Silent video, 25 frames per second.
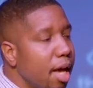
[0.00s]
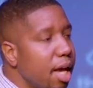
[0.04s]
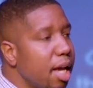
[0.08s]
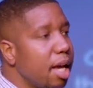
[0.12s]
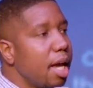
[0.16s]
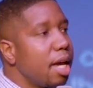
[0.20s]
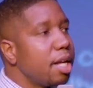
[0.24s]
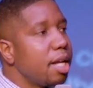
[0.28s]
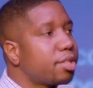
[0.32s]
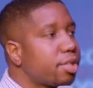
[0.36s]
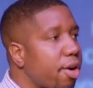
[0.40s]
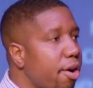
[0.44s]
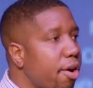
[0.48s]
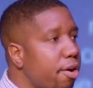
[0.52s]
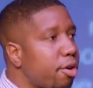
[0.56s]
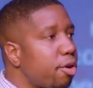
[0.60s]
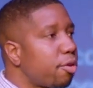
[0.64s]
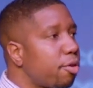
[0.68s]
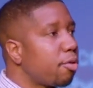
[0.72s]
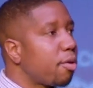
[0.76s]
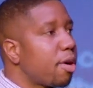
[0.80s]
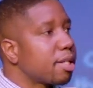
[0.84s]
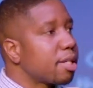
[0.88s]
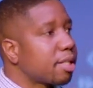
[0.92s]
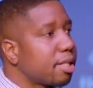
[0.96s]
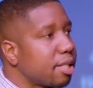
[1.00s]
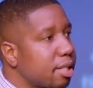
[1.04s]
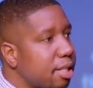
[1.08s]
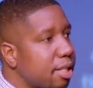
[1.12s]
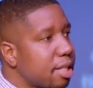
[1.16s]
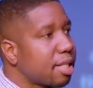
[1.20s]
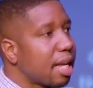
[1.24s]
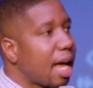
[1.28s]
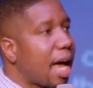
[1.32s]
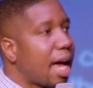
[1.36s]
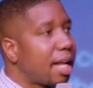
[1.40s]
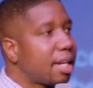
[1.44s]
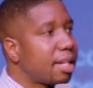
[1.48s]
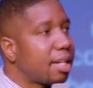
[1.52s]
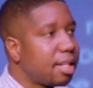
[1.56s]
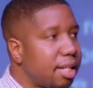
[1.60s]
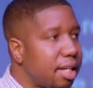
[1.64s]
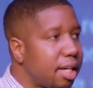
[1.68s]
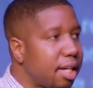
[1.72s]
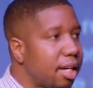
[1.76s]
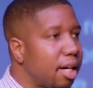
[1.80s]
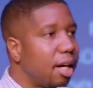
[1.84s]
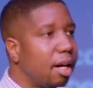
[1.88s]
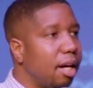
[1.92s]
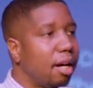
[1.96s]
E- eternal rest is this
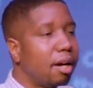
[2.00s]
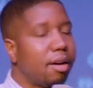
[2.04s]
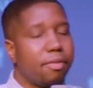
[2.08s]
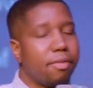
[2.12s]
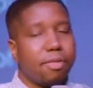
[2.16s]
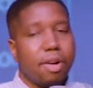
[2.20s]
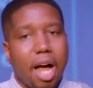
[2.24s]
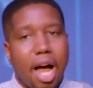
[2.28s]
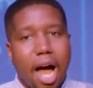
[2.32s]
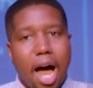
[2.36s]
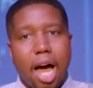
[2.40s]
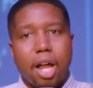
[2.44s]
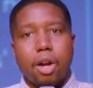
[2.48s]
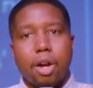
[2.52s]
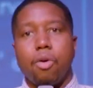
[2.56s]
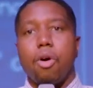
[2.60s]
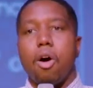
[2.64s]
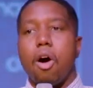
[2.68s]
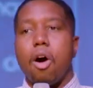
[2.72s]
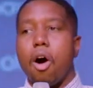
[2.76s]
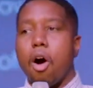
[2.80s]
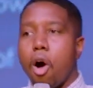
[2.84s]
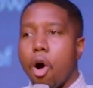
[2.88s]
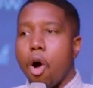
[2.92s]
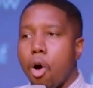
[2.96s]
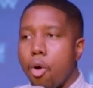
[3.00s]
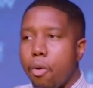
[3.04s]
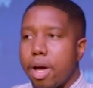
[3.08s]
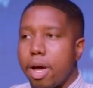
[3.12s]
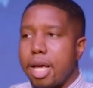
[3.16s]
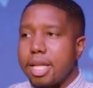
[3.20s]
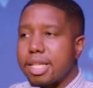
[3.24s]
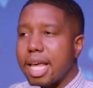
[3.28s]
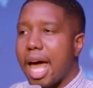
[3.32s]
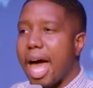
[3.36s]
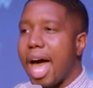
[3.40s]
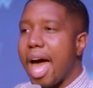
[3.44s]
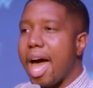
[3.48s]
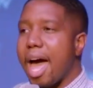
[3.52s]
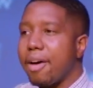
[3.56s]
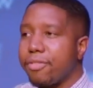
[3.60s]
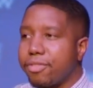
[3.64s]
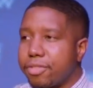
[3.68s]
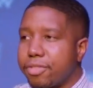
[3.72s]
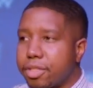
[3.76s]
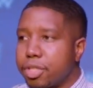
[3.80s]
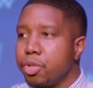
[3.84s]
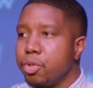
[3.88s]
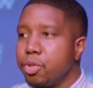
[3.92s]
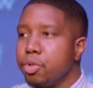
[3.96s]
idea of I don't always
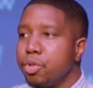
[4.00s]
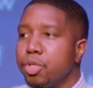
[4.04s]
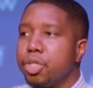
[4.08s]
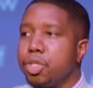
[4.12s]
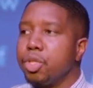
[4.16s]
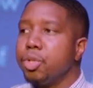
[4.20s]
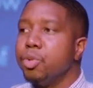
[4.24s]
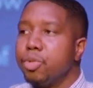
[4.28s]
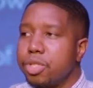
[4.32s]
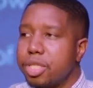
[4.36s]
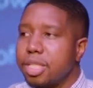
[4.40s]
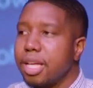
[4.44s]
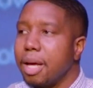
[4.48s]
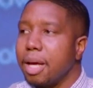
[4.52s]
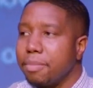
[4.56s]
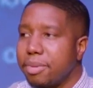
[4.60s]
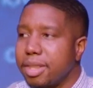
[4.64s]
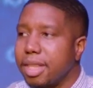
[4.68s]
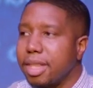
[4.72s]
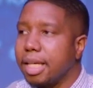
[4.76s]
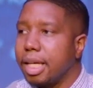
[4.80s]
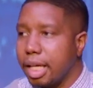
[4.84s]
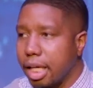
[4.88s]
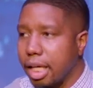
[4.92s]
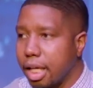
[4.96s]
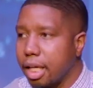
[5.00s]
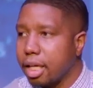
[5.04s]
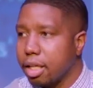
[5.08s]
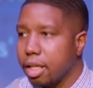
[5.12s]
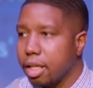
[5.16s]
have to do something.